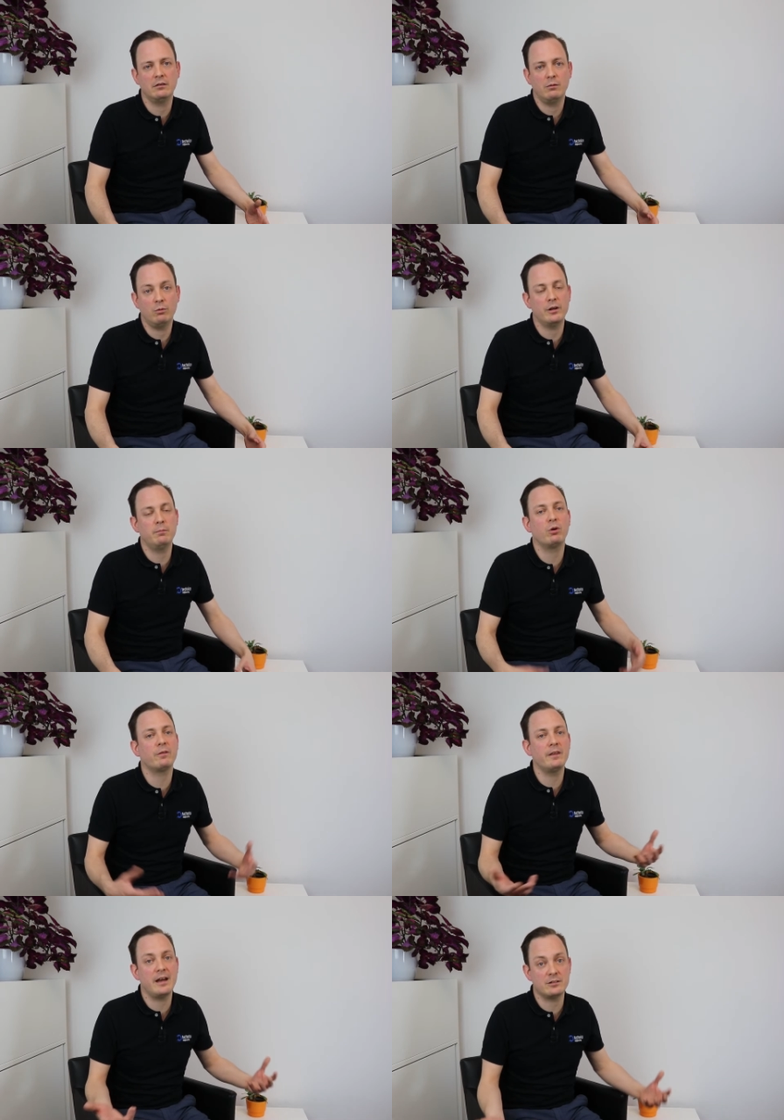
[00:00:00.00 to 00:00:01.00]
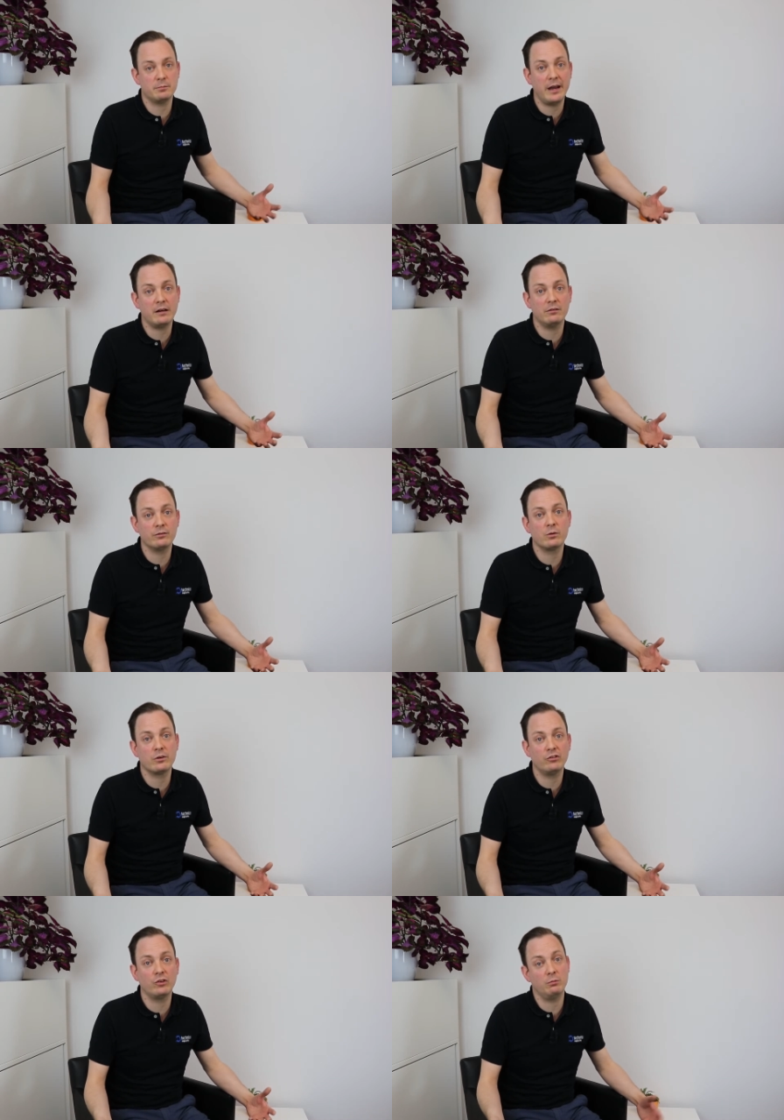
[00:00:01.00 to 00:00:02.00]
One important aspect, of
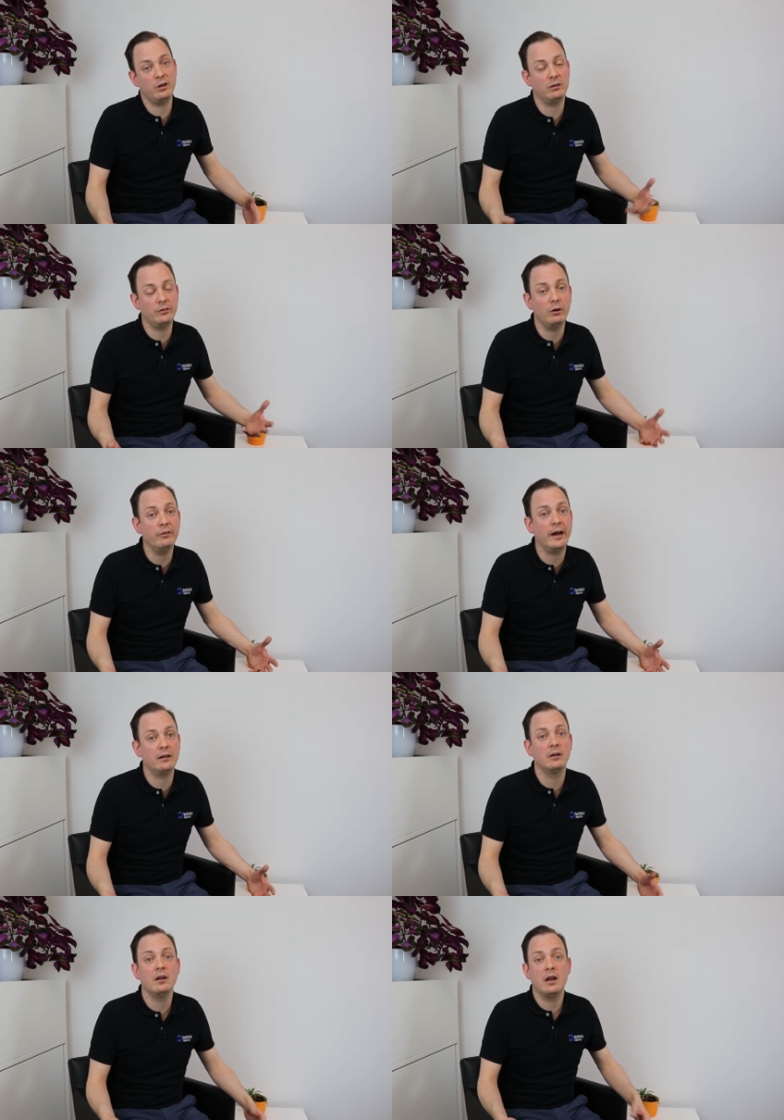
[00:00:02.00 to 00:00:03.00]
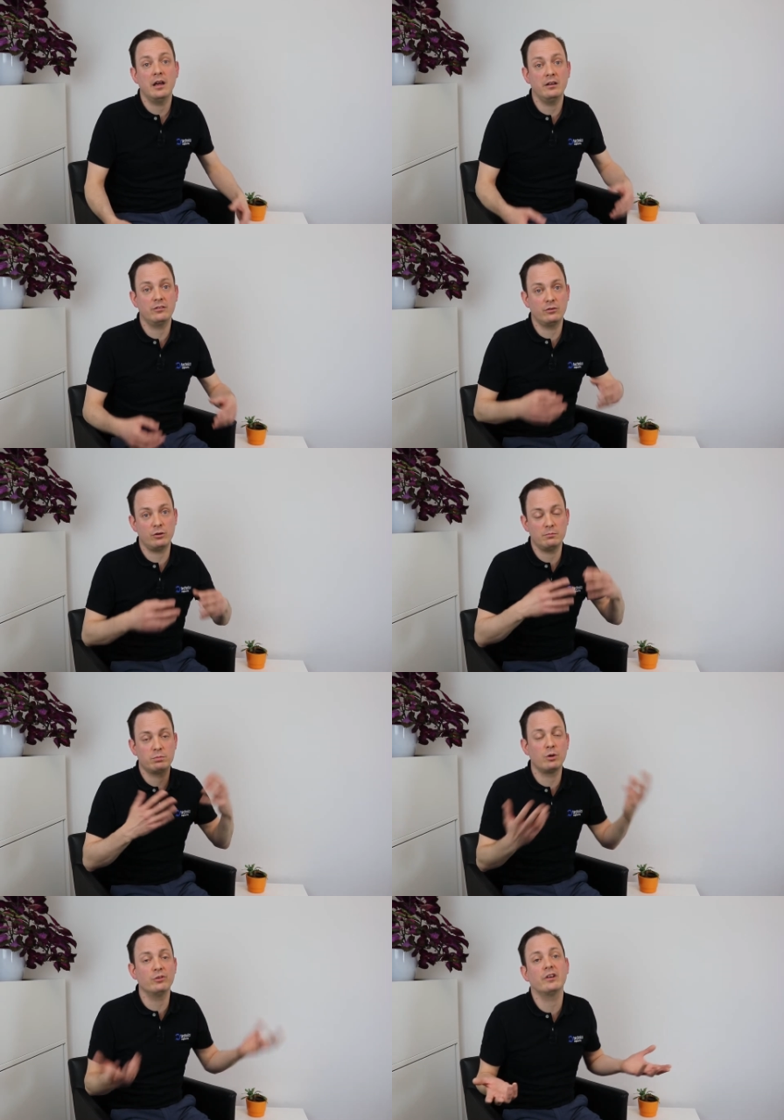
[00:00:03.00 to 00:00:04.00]
course, and we all know that, is certain
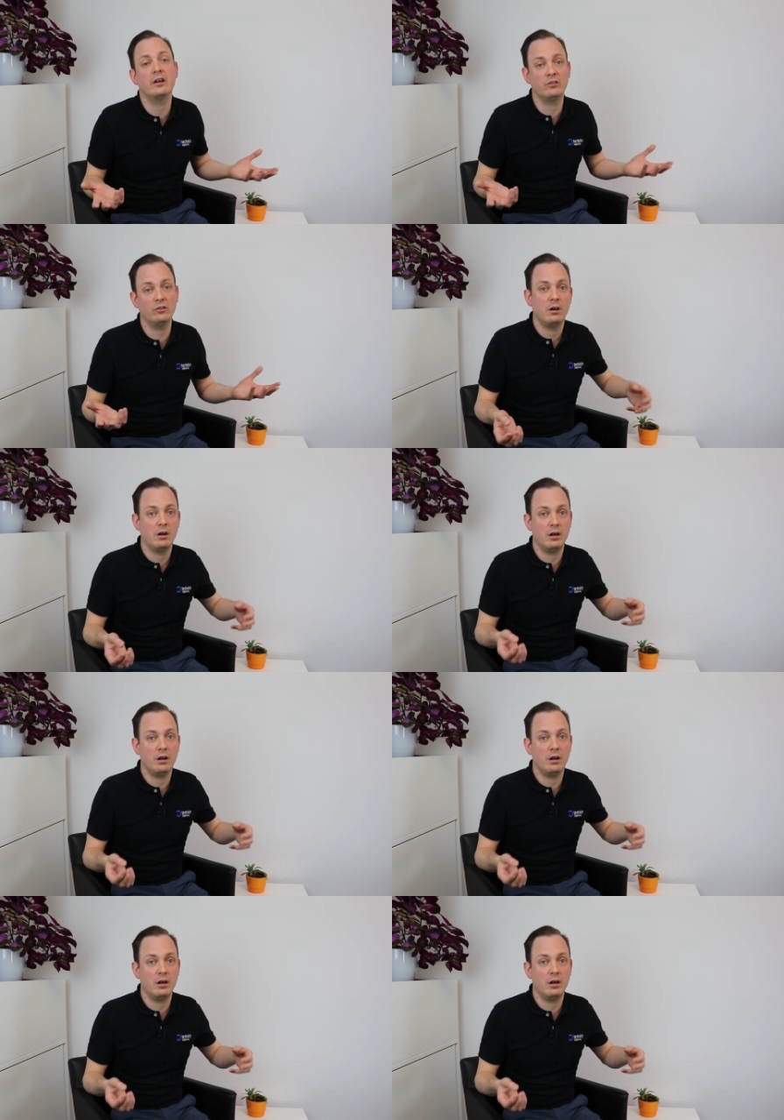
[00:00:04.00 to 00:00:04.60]
processes.